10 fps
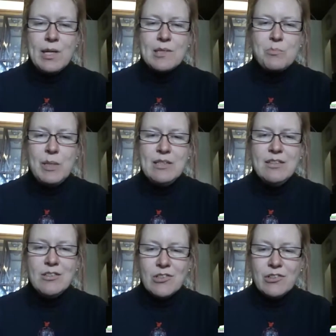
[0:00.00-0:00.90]
who has
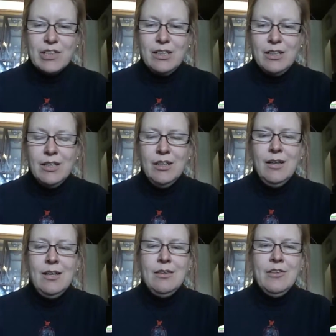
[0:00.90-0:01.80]
been to Turkey,
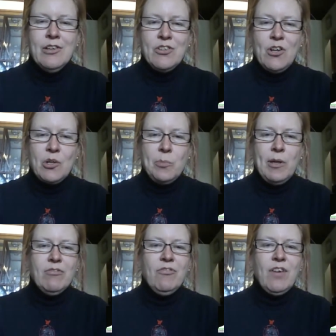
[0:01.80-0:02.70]
they'll talk
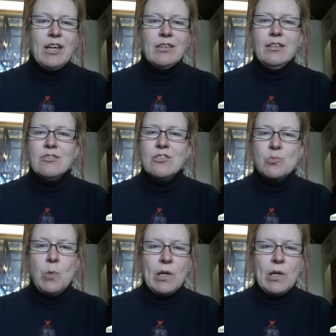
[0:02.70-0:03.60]
about the fact that
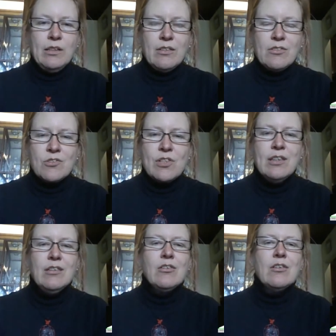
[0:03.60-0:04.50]
just walking down the
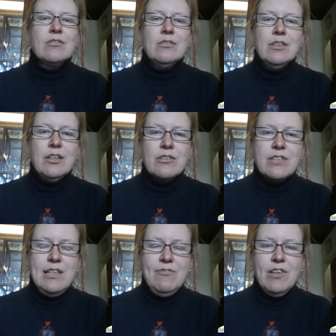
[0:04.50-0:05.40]
street, there are
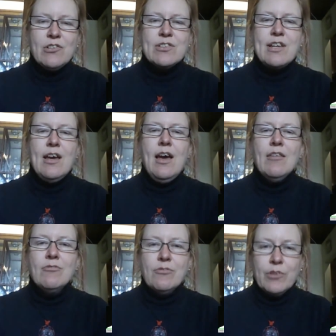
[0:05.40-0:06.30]
tea vendors
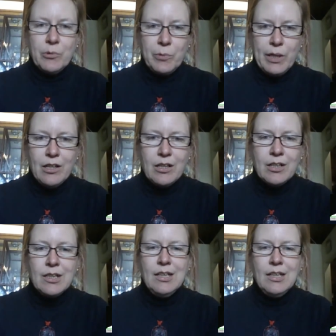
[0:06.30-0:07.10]
everywhere,